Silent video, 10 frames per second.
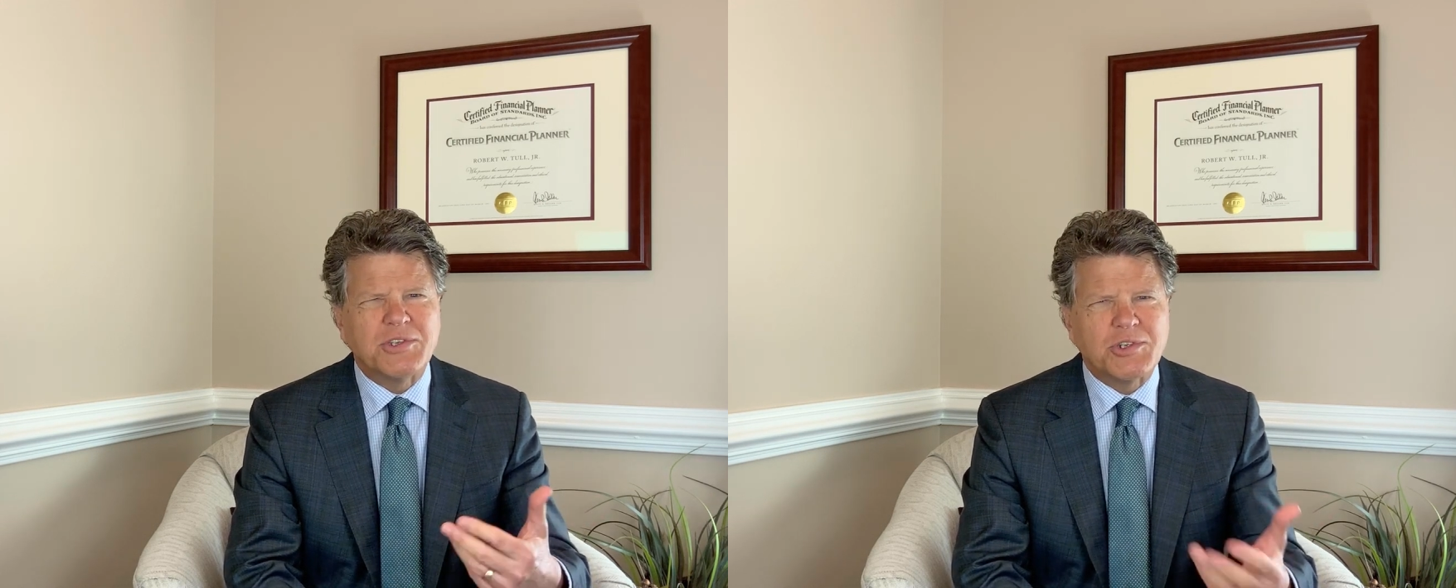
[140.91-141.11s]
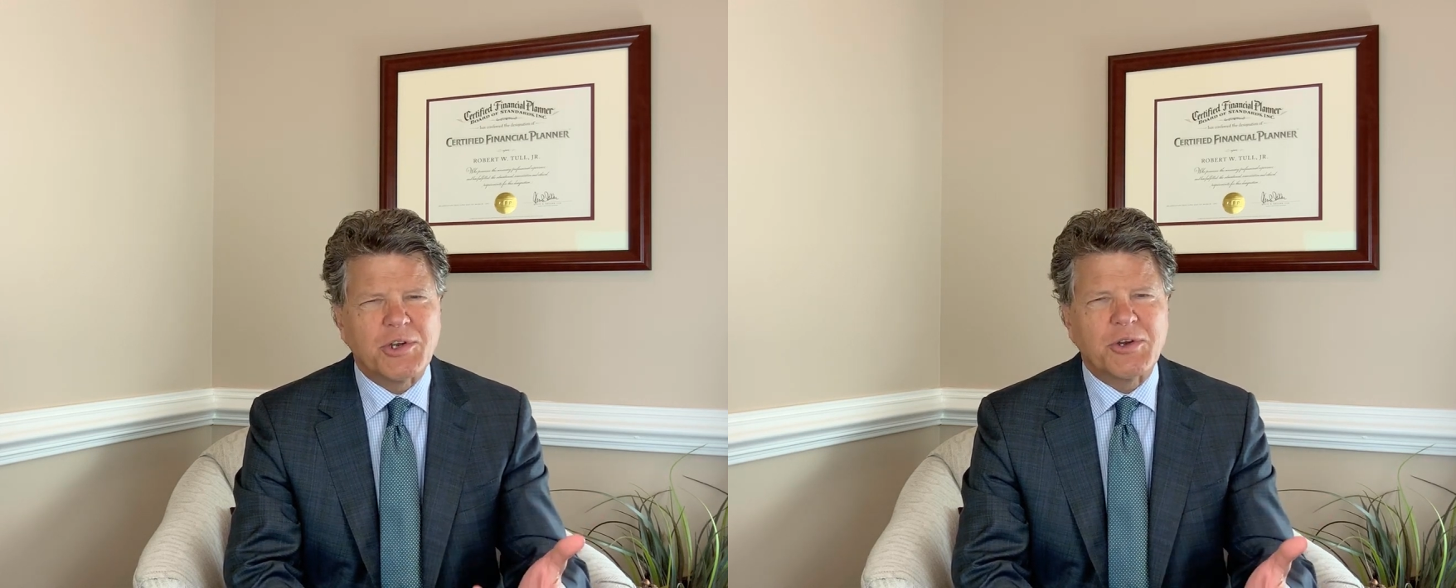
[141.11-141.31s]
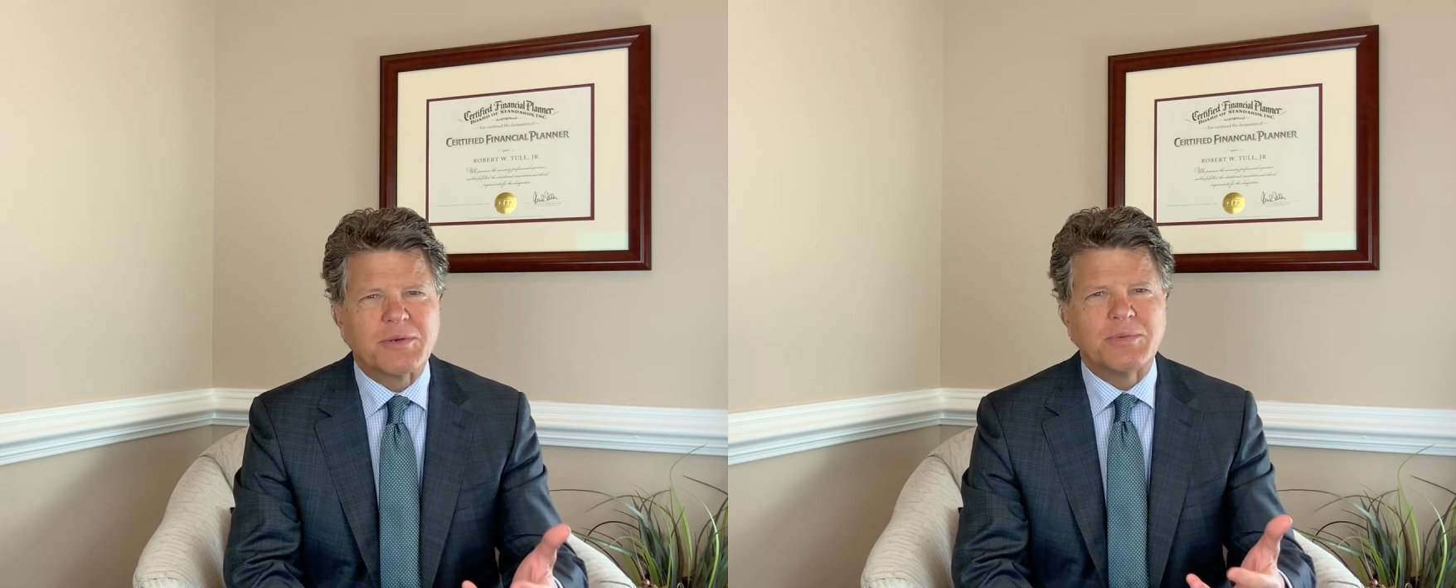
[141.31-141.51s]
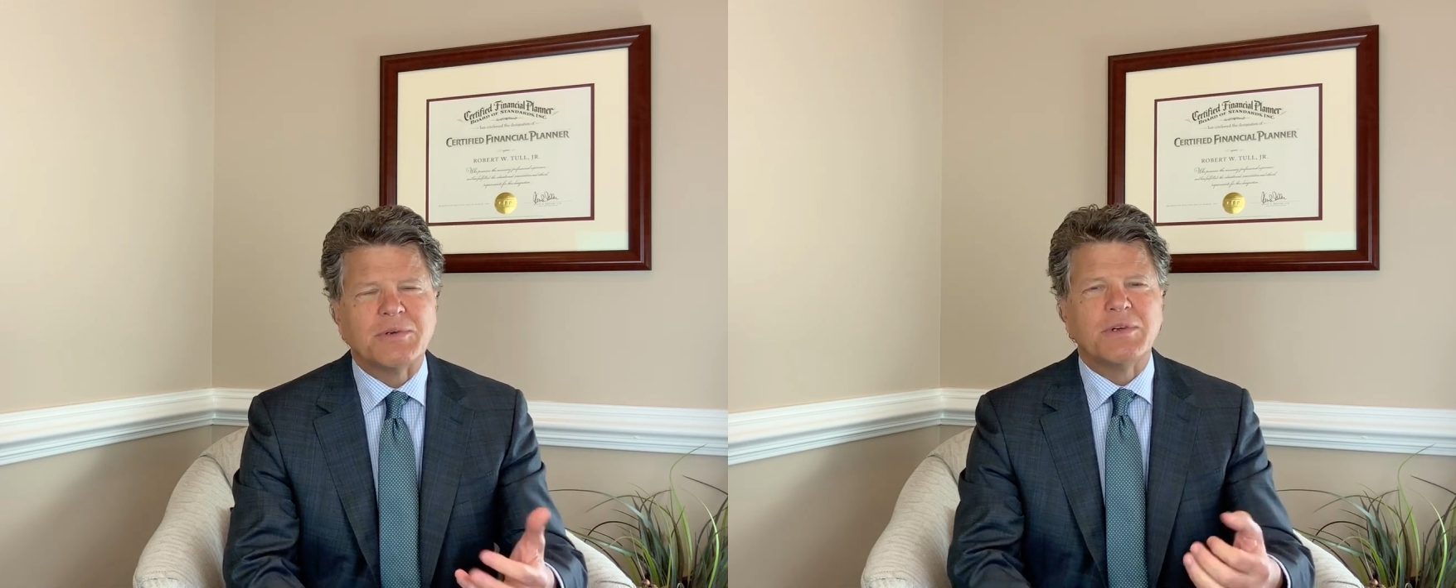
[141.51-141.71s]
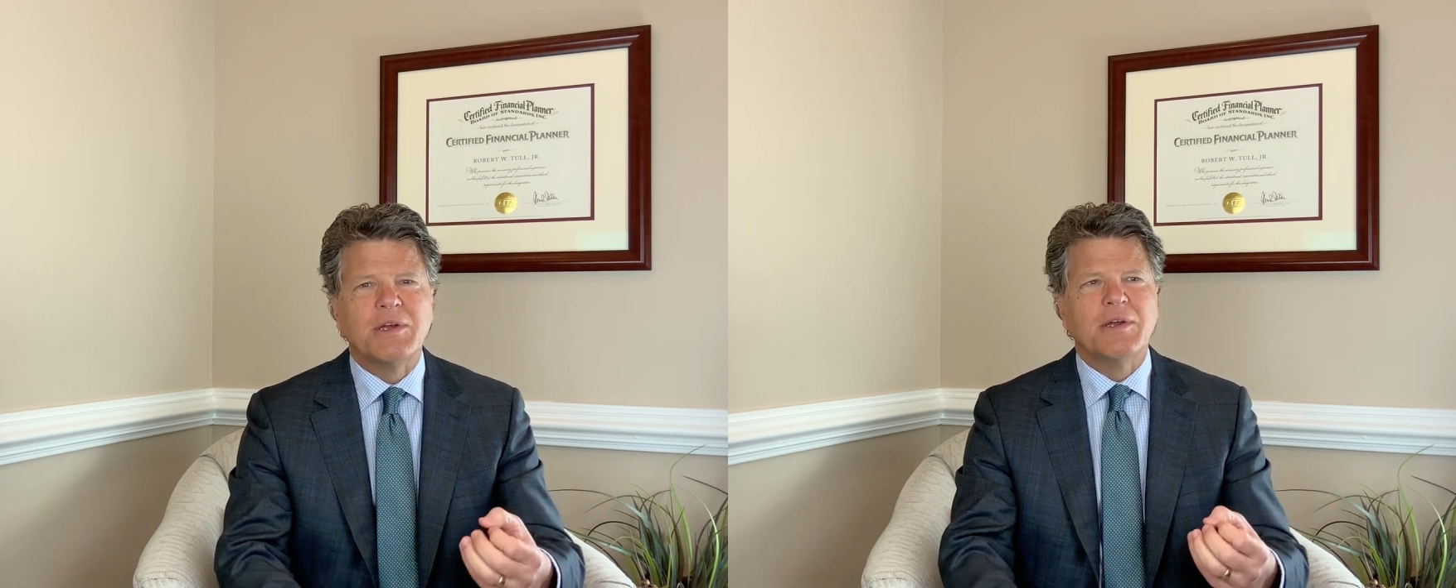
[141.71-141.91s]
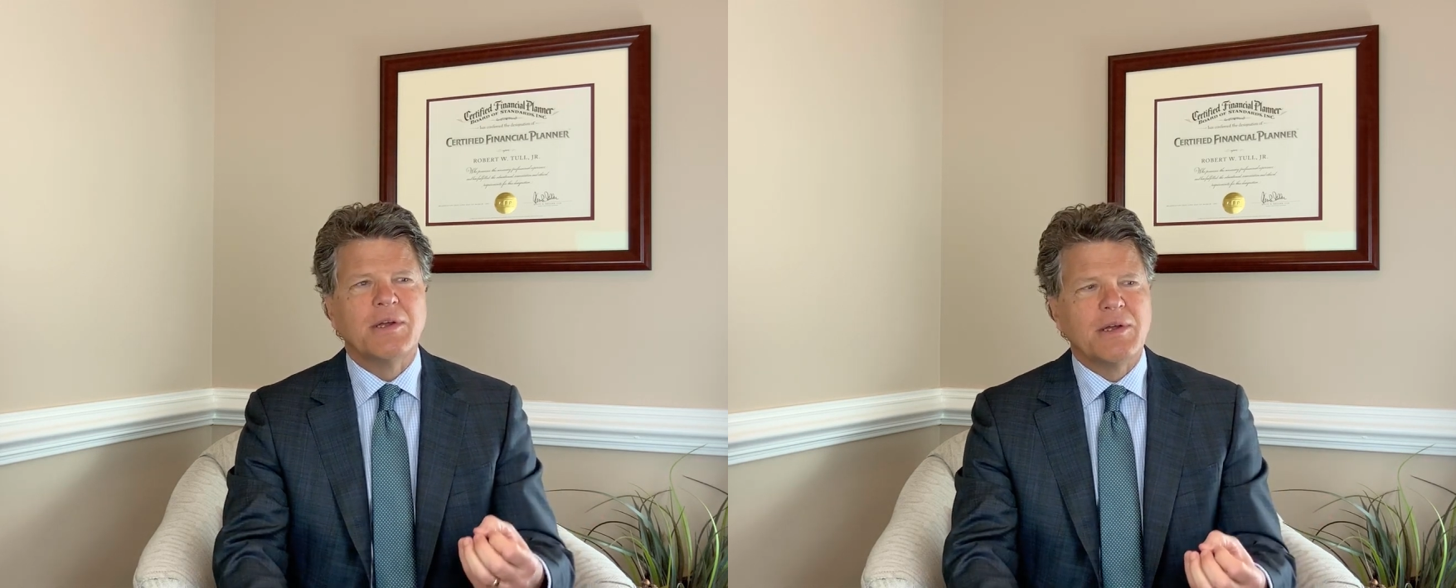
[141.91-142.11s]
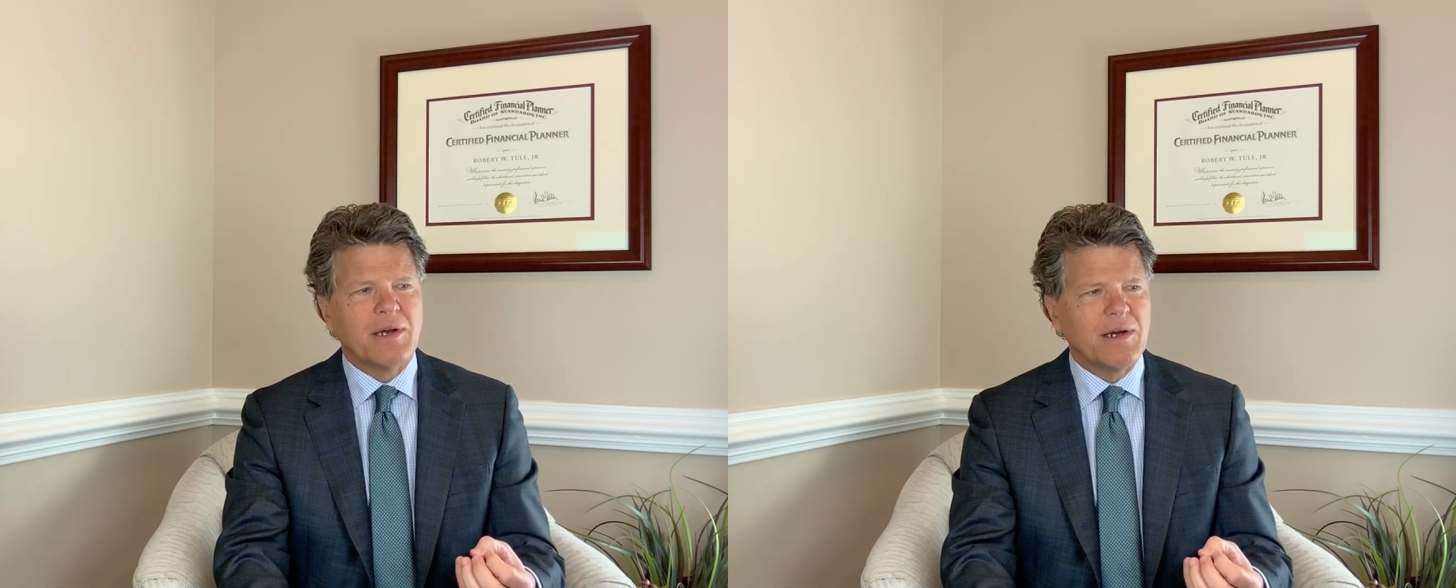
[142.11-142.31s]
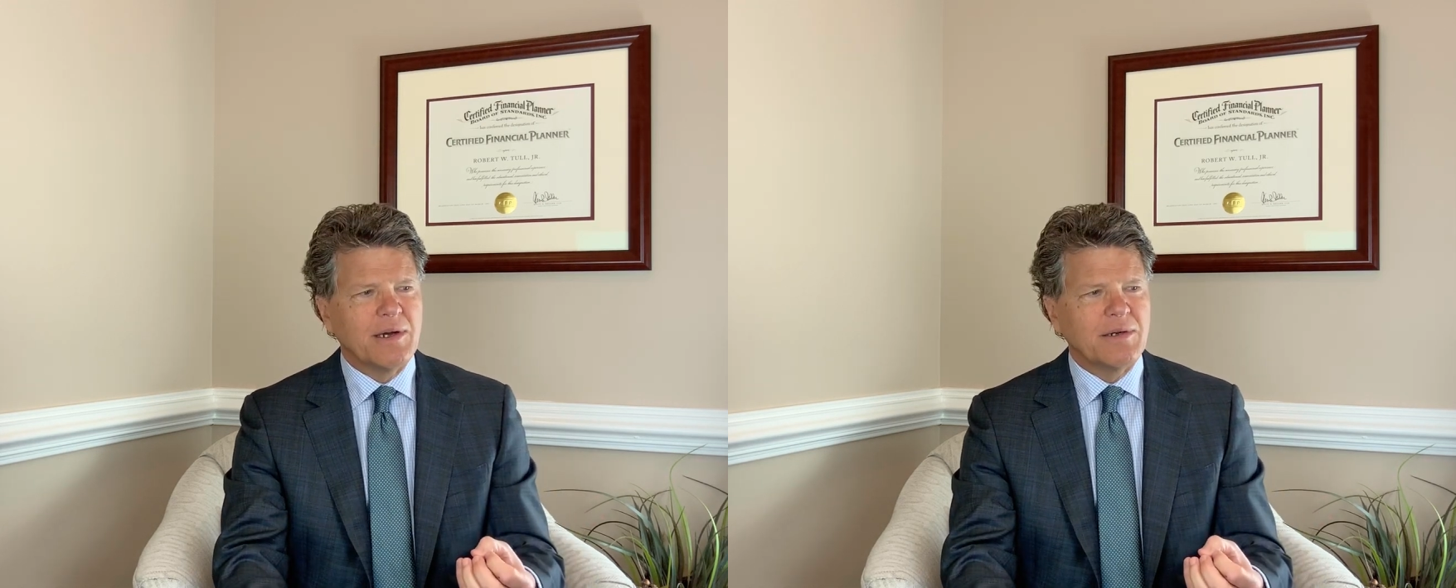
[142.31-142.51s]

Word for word: charitable uh,